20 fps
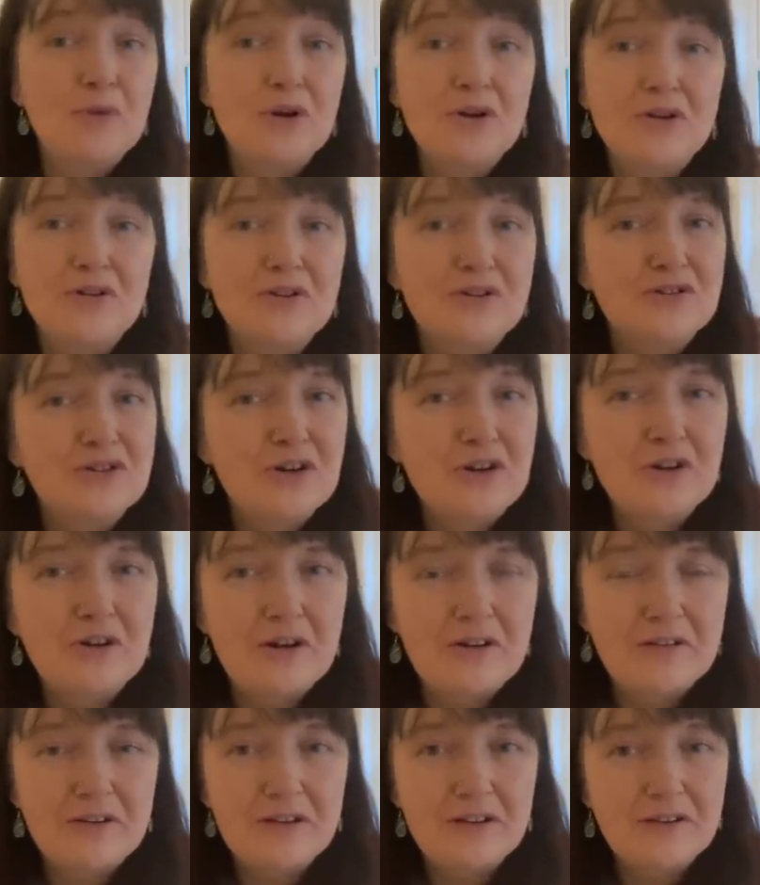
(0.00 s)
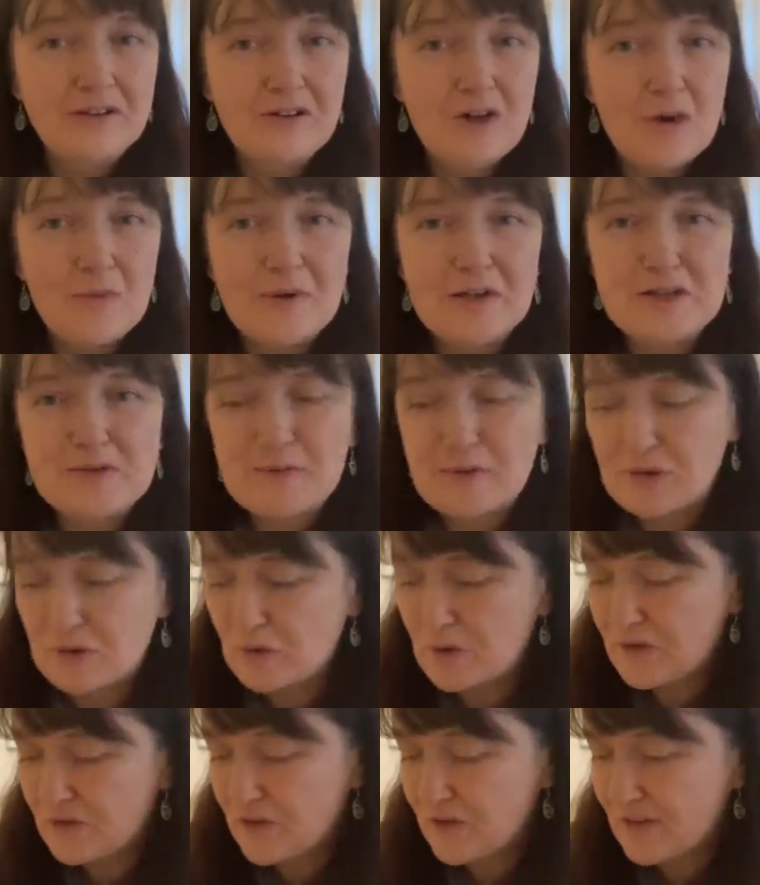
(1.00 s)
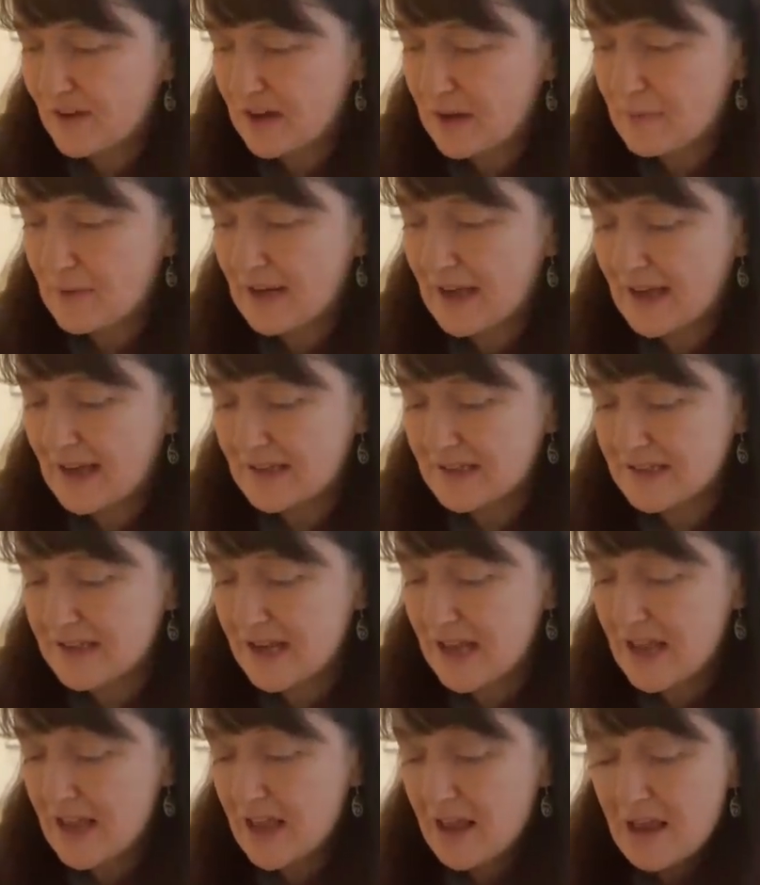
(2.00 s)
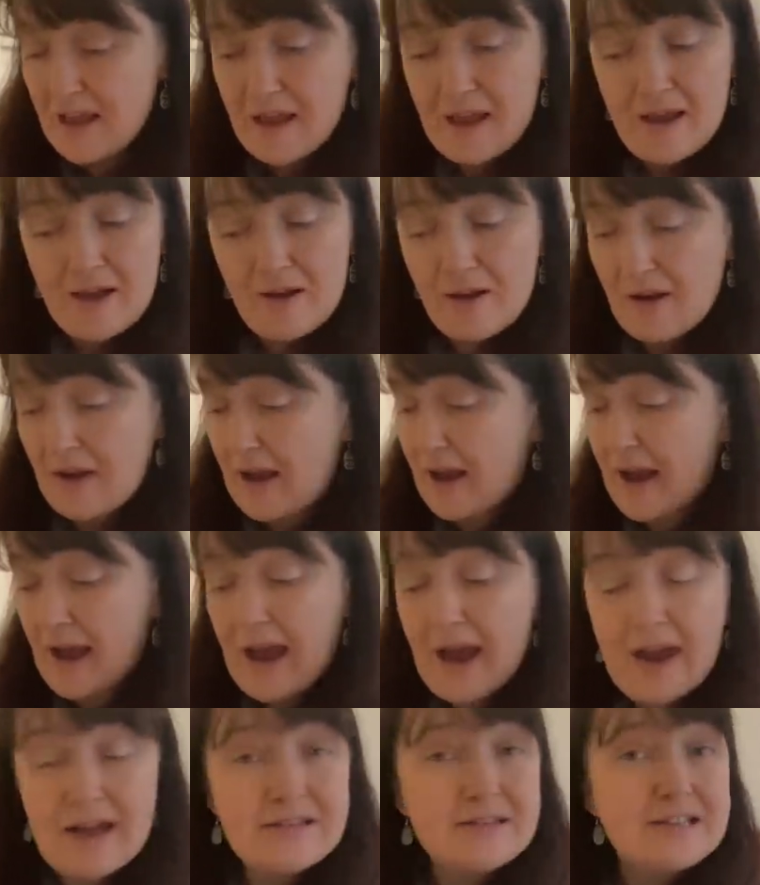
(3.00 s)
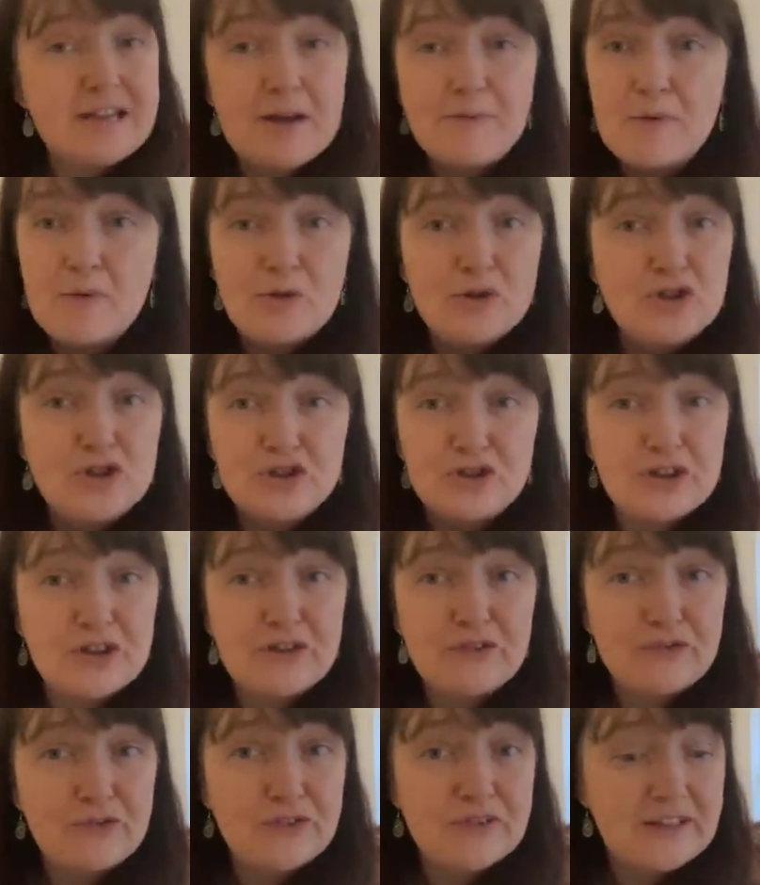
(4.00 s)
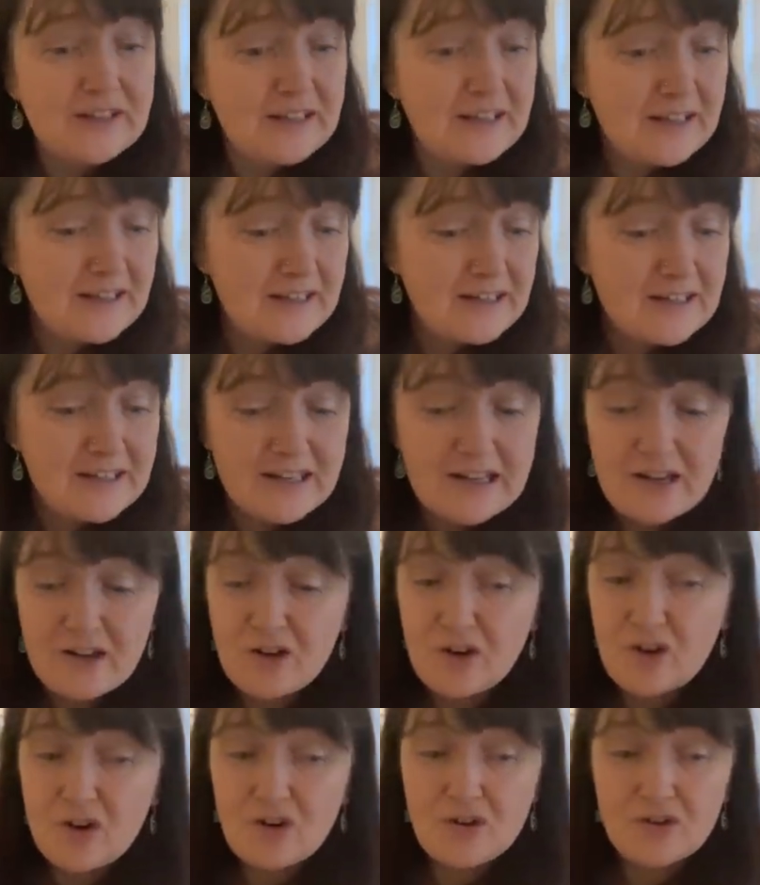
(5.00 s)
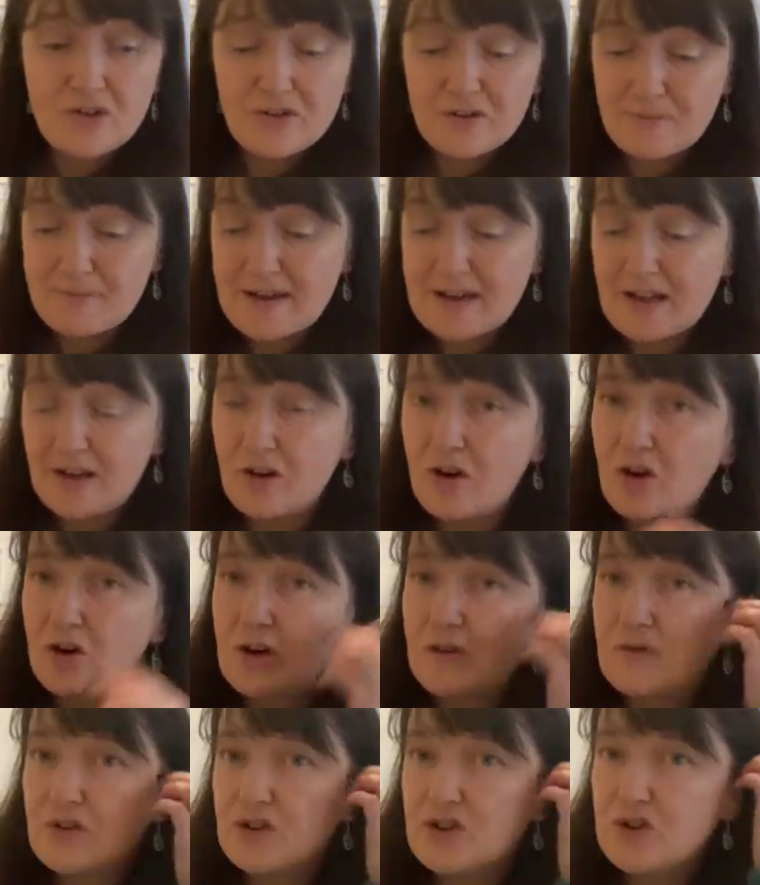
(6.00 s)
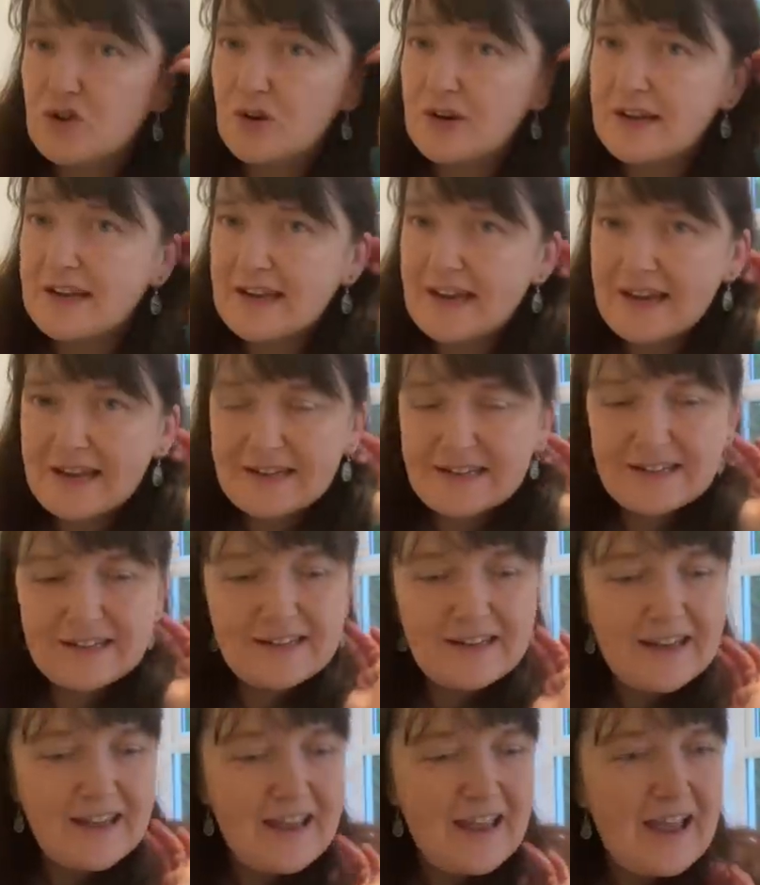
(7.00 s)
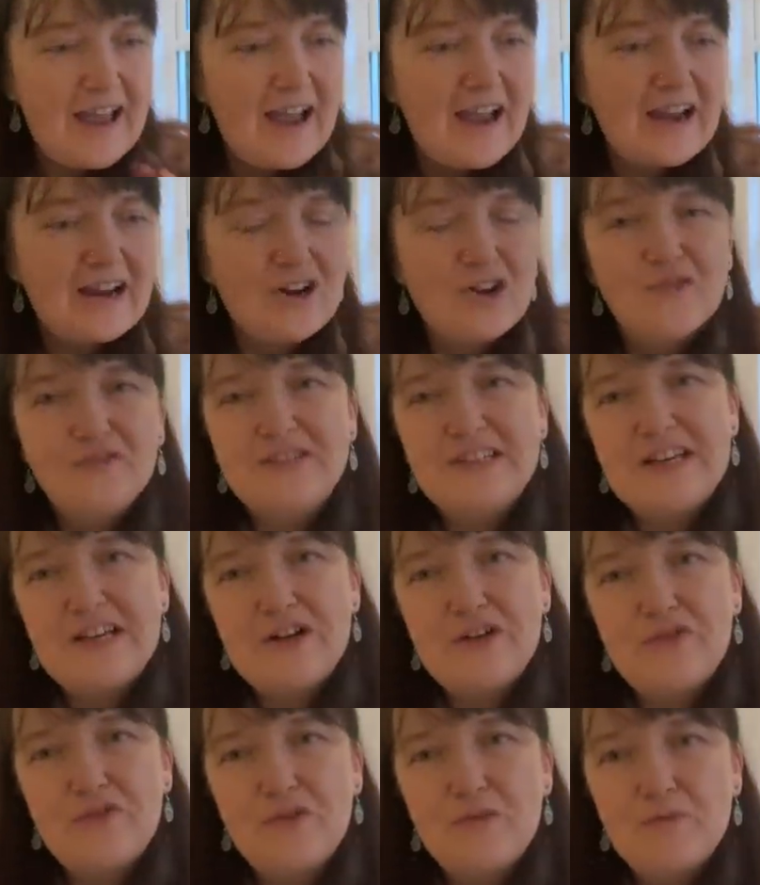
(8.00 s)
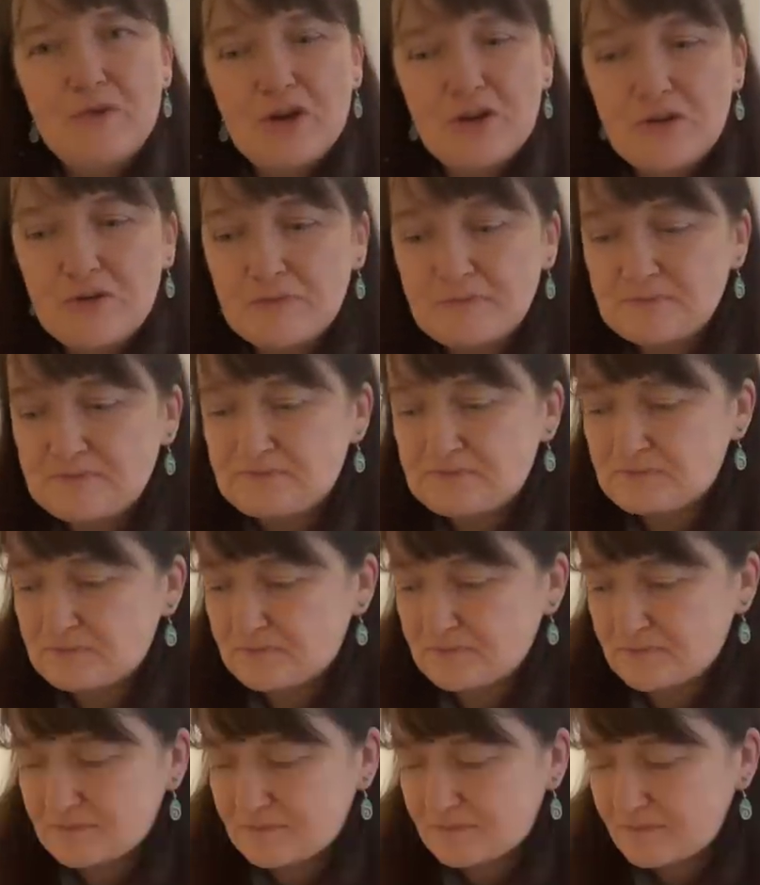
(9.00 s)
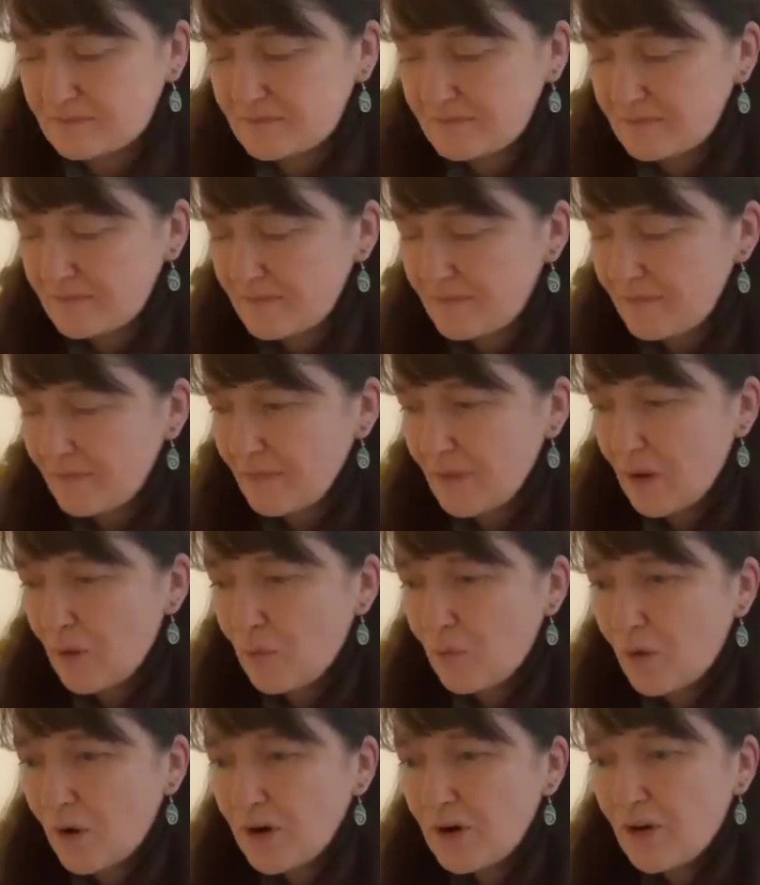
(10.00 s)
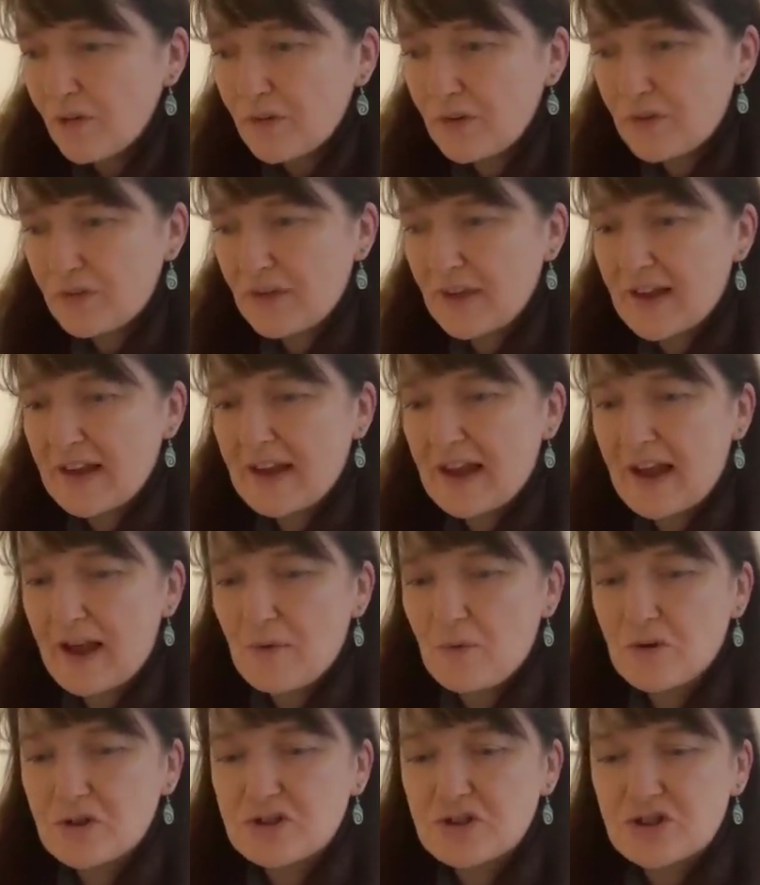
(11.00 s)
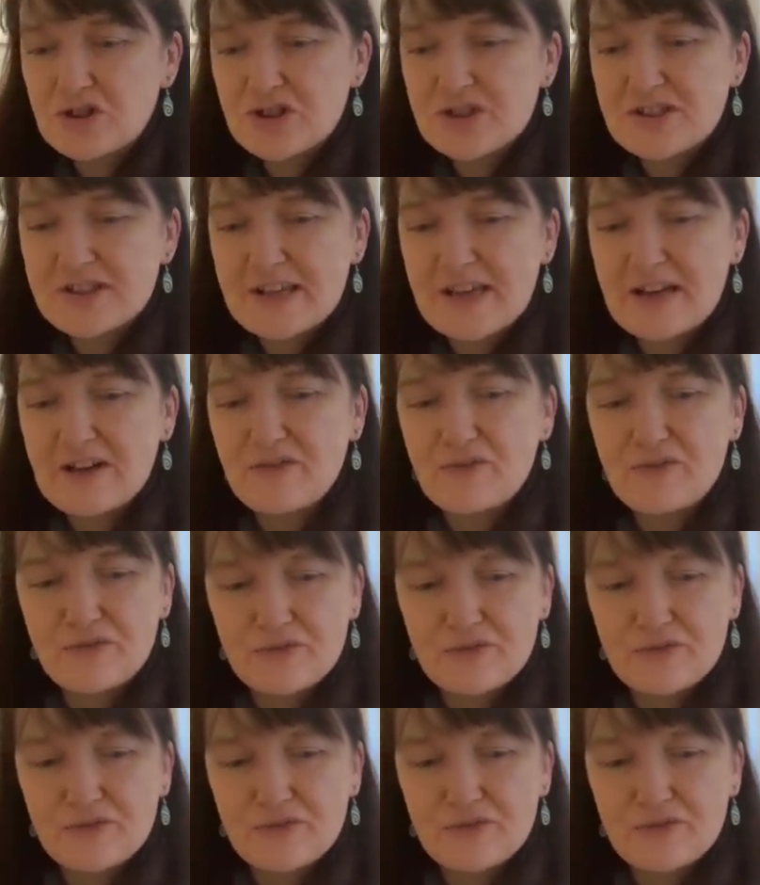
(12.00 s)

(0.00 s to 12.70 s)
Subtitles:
it in the comments below if you have any plans. Tell me what you're doing for the knit along, the make along if you're joining in. I'd love to hear from you. One other thing I want to just kind of